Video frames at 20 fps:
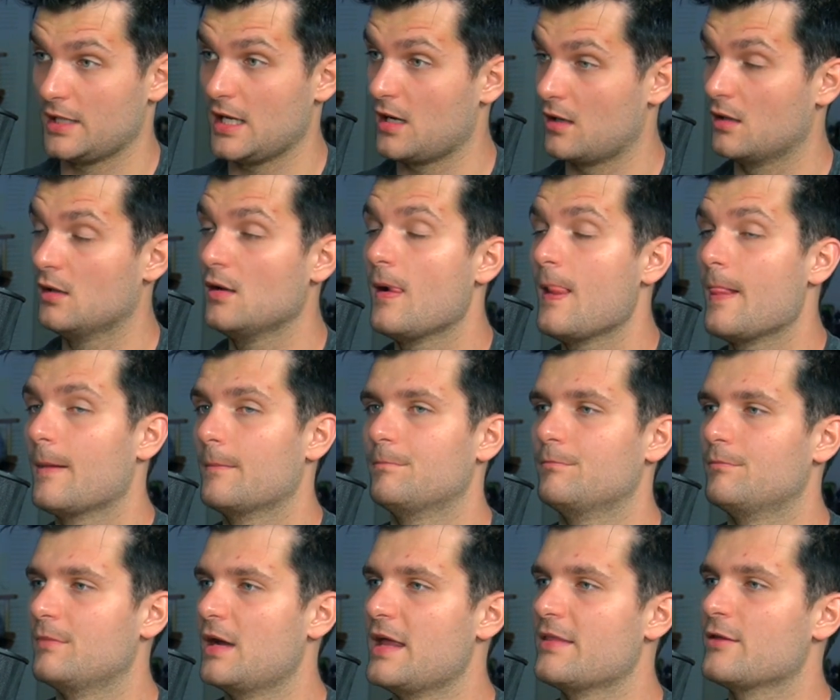Yeah.
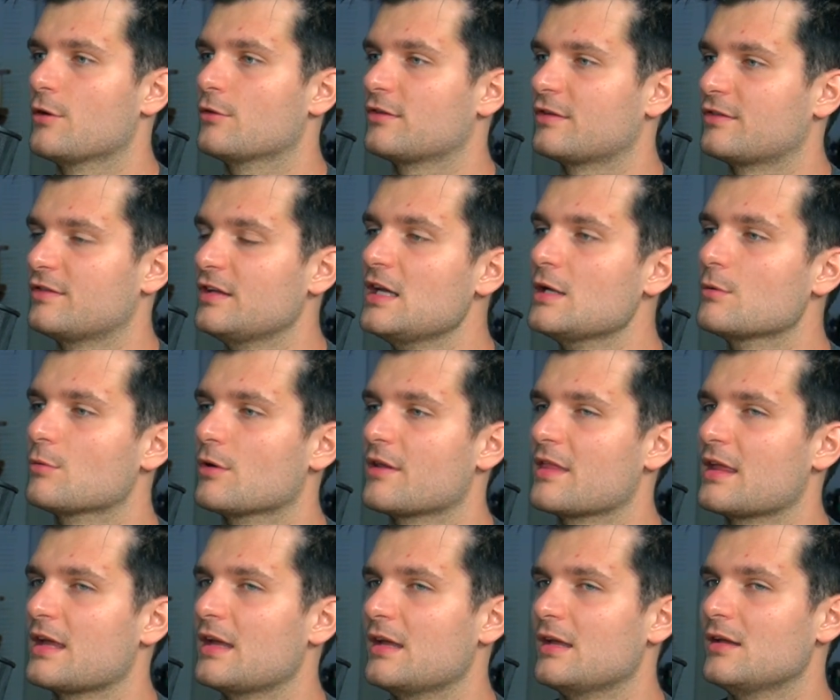And there's a scene where
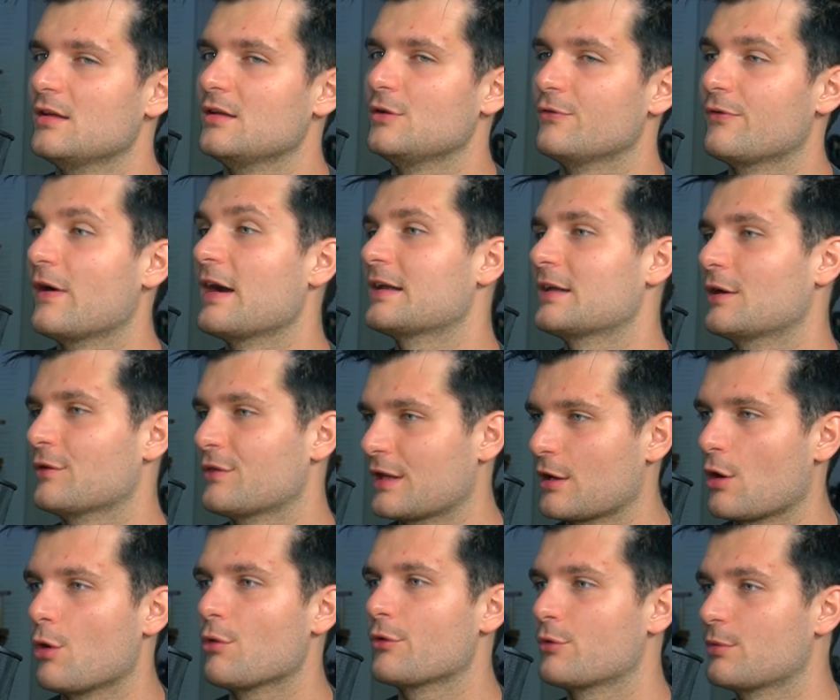you find out
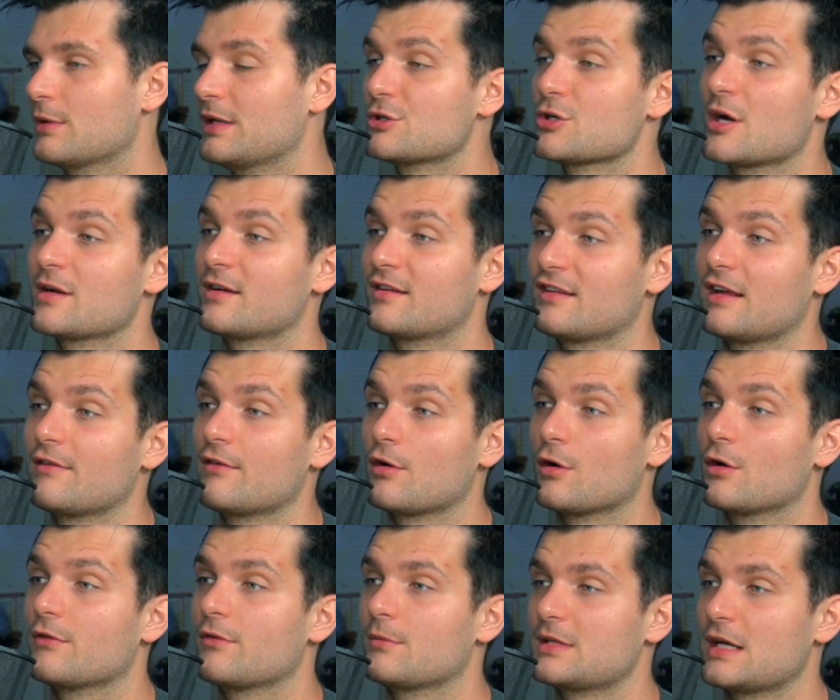that, they're really trying to save
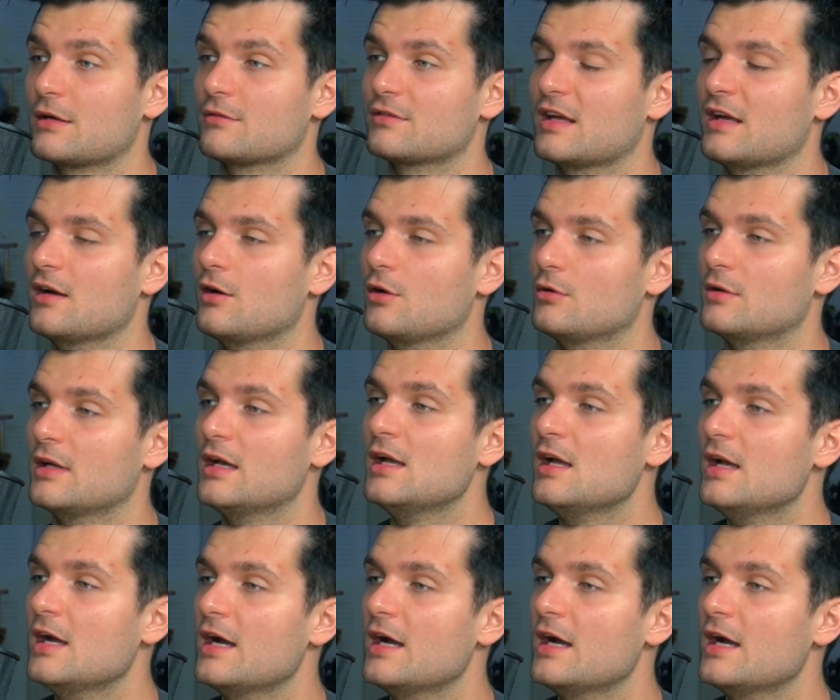her from downtown,